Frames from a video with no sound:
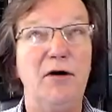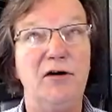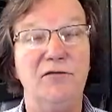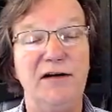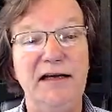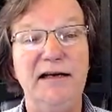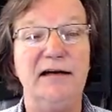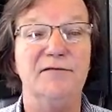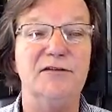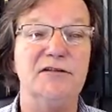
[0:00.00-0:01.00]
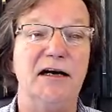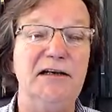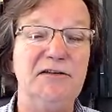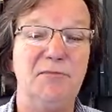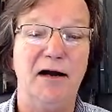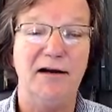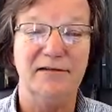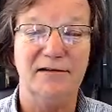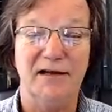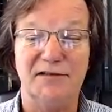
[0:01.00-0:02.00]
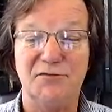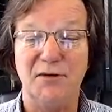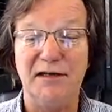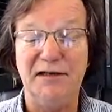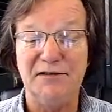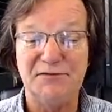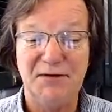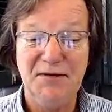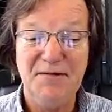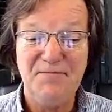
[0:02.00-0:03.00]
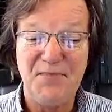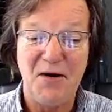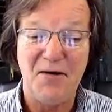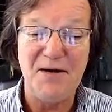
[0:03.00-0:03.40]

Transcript: overheating of the Chinese market in the last 20 years. All right.